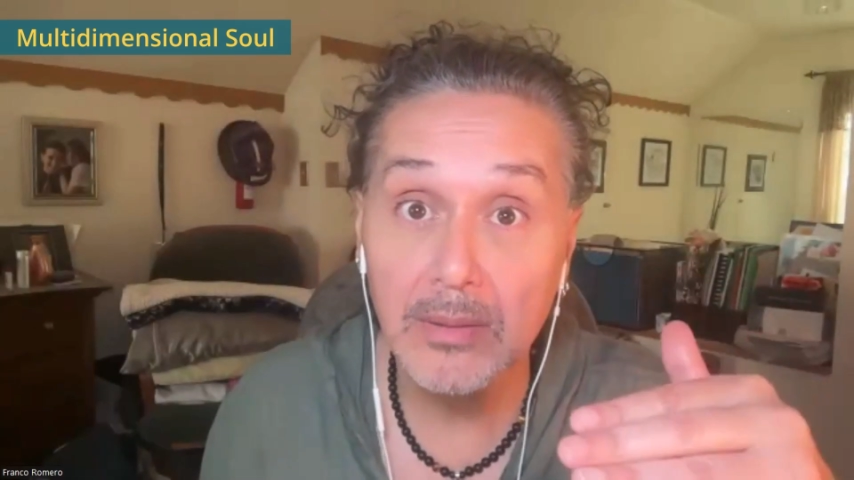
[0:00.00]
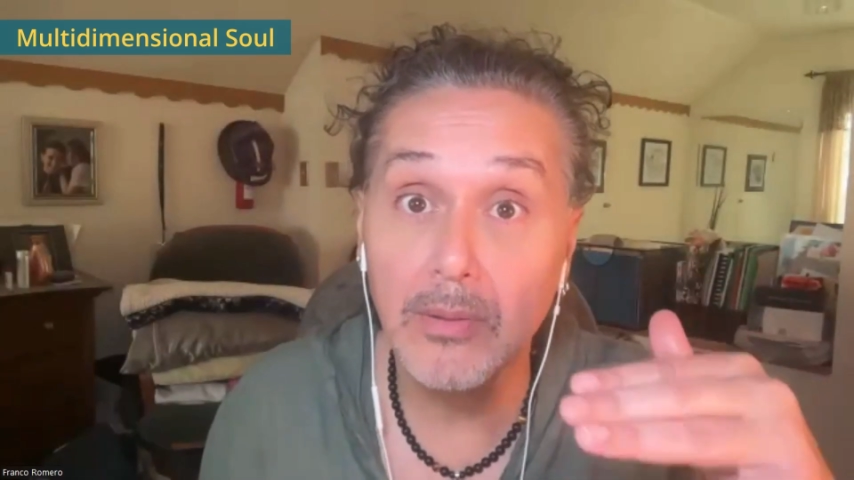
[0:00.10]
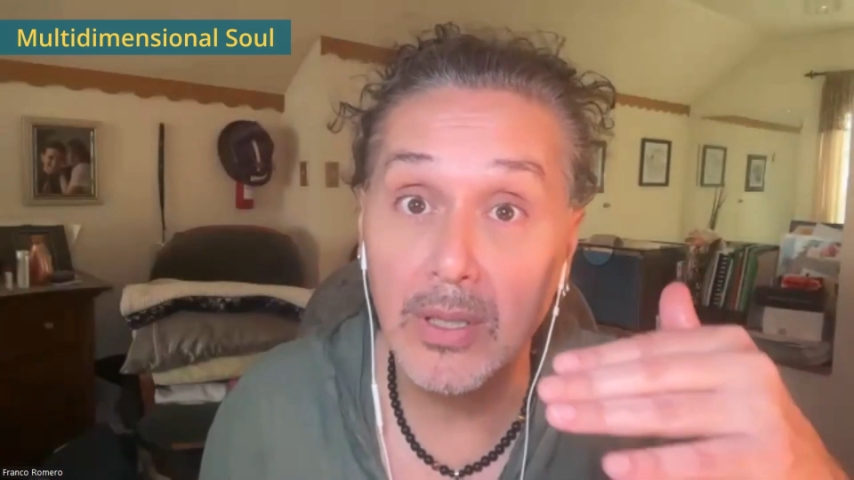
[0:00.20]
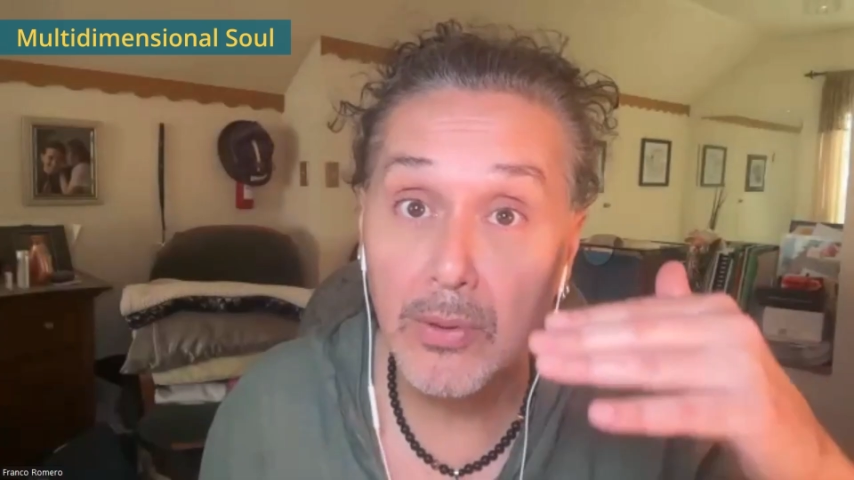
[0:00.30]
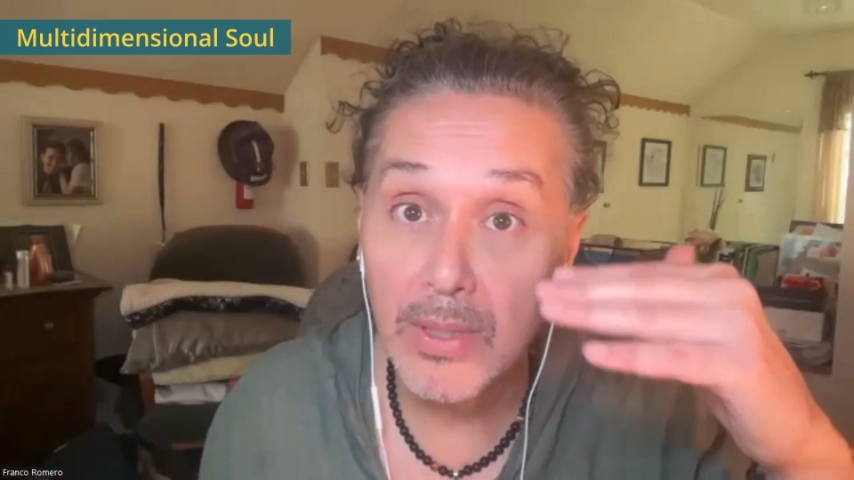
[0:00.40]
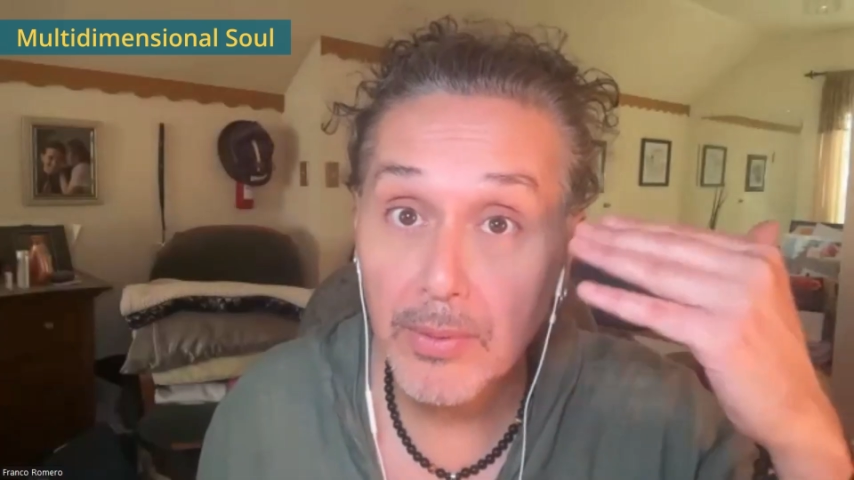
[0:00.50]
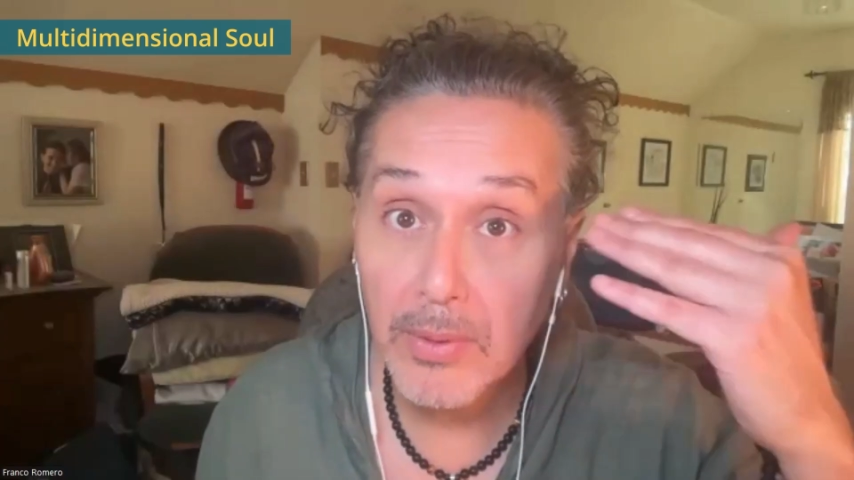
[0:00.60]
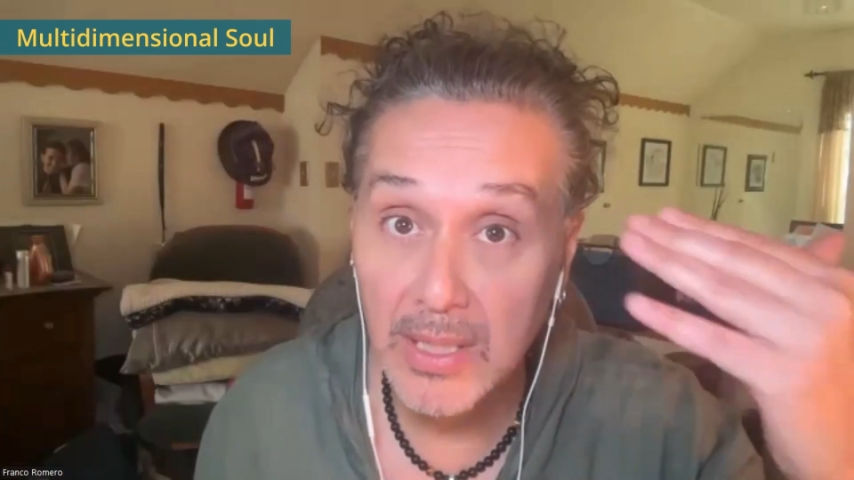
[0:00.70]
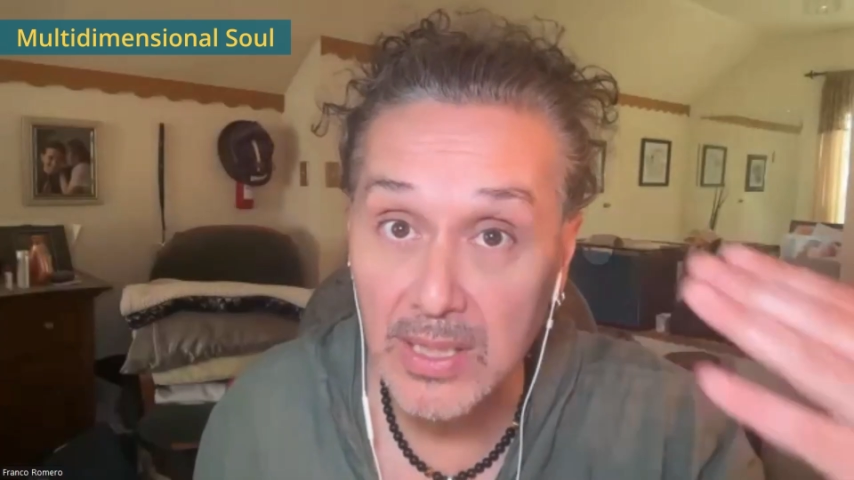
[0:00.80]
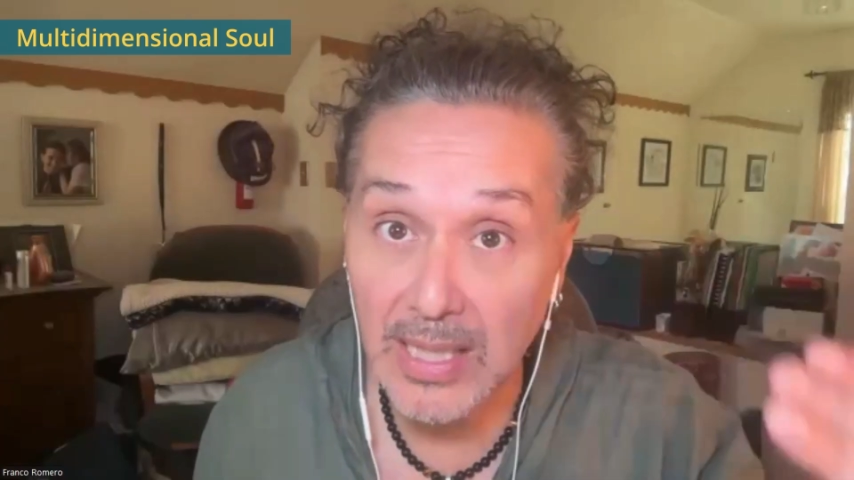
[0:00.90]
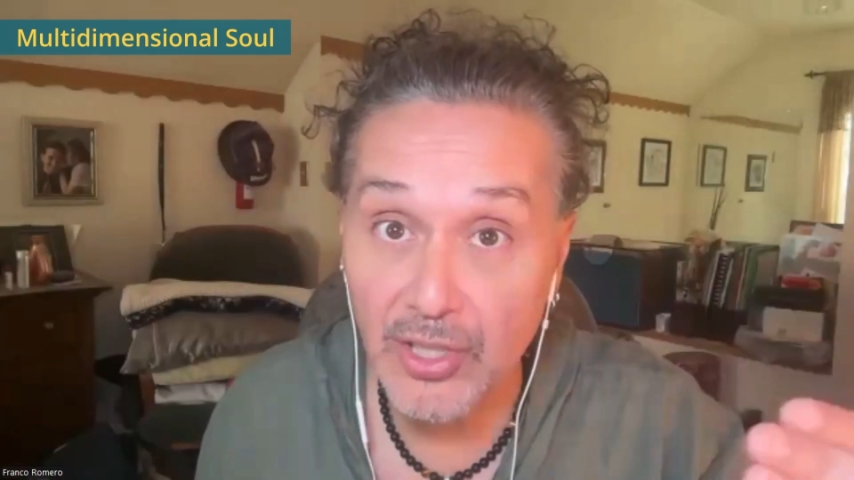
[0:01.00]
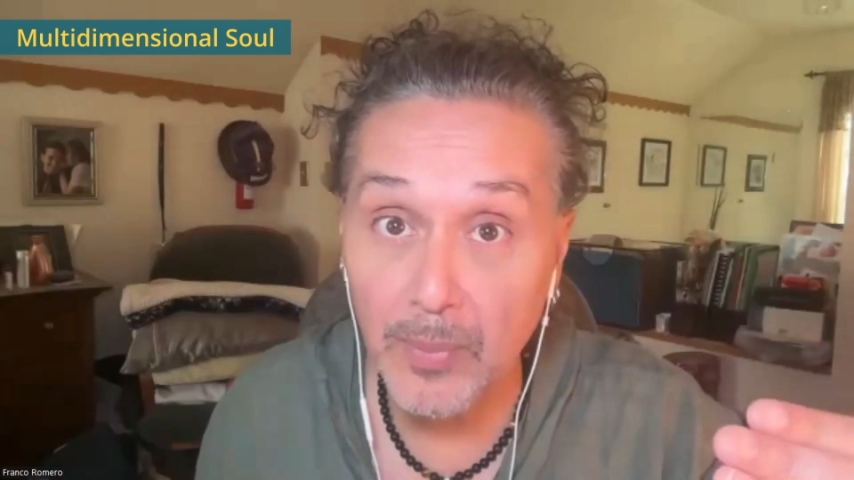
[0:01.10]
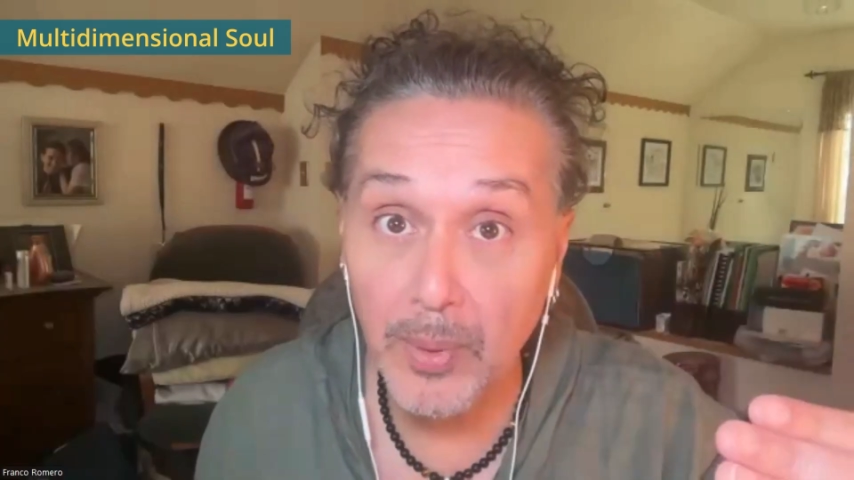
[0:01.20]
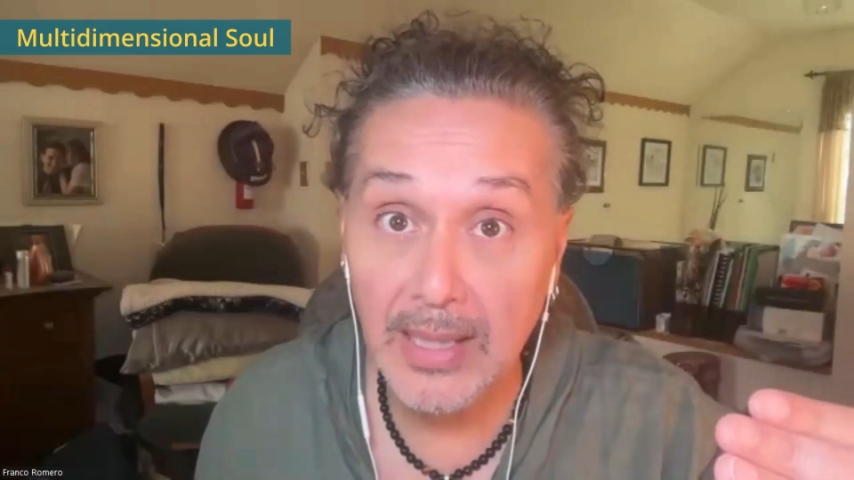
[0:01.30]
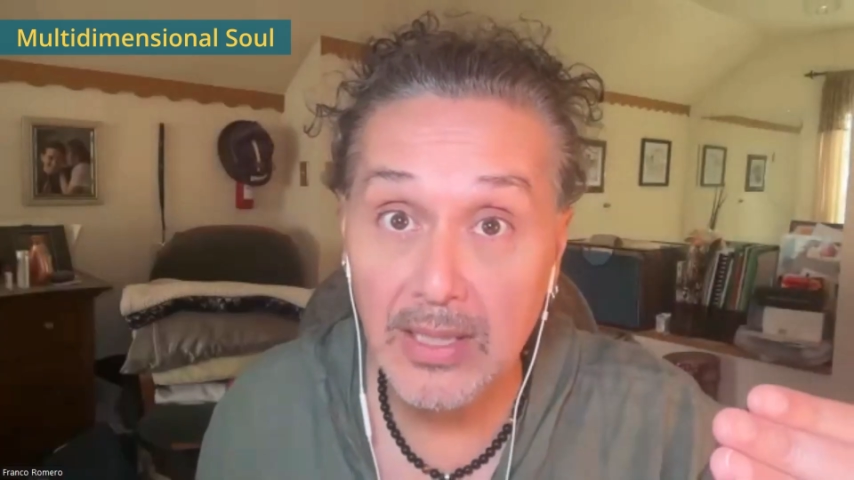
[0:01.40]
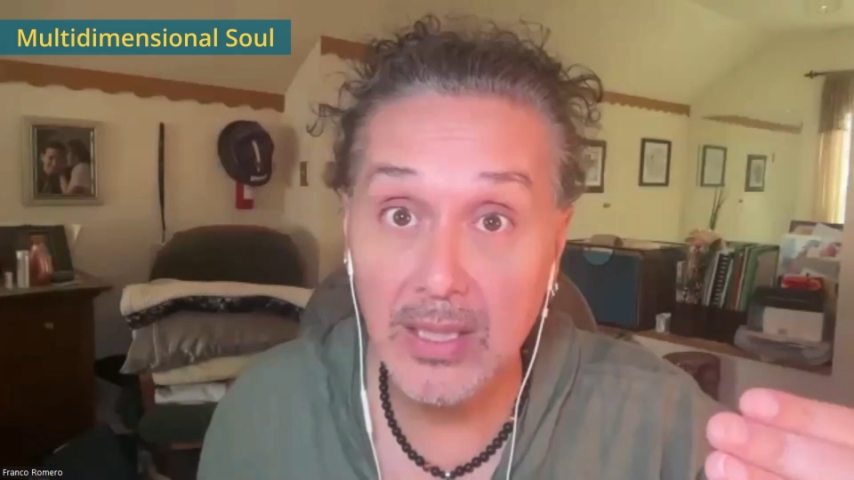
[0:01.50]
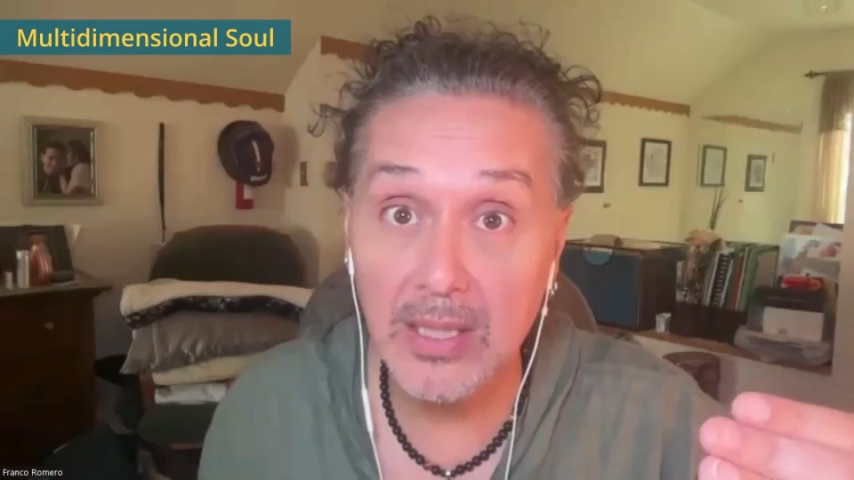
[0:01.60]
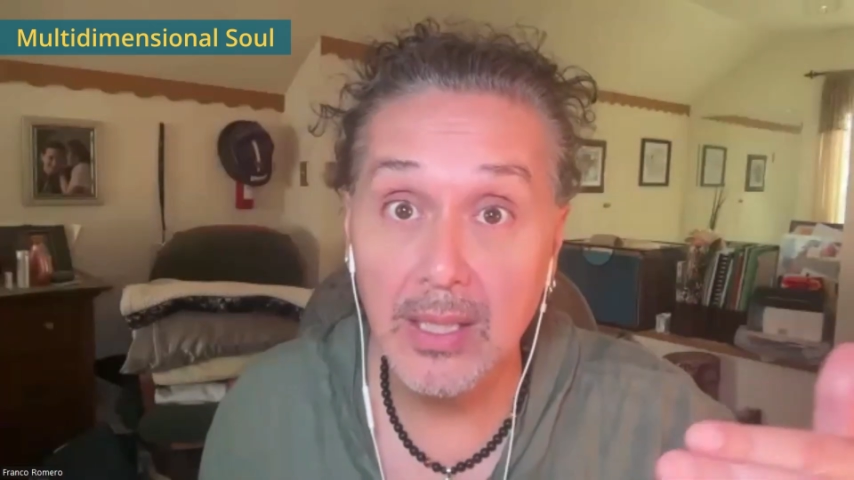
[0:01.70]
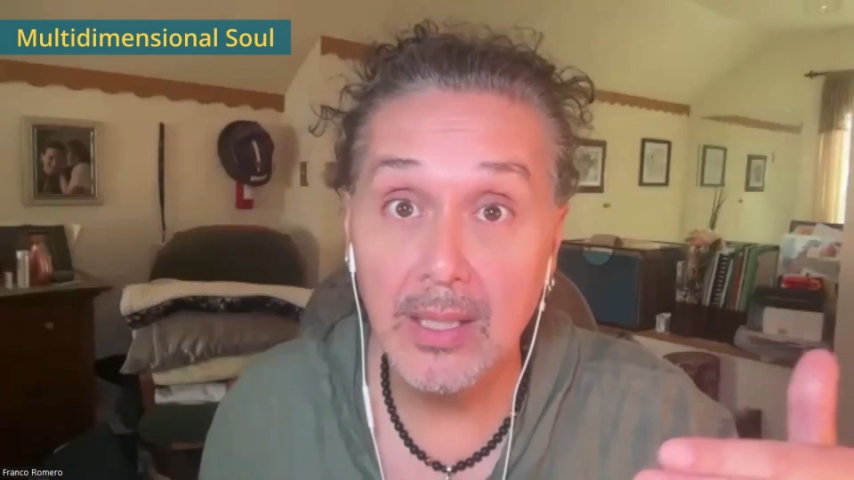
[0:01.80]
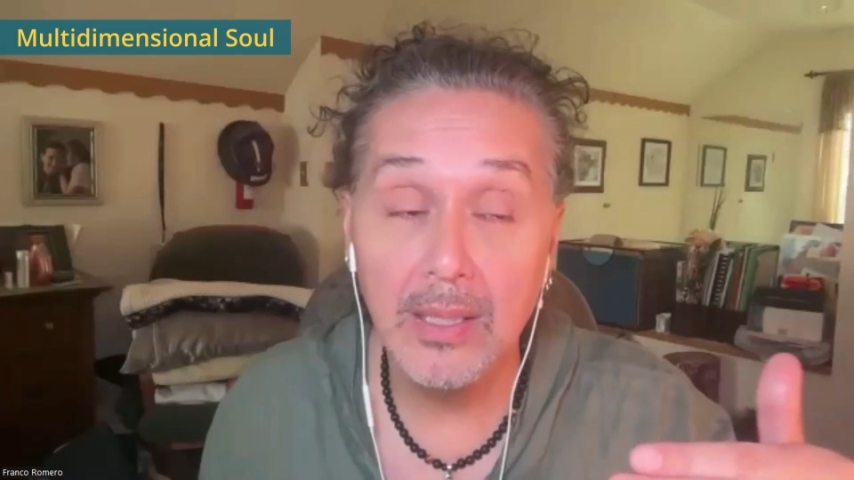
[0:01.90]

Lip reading: who are going through the ascension process,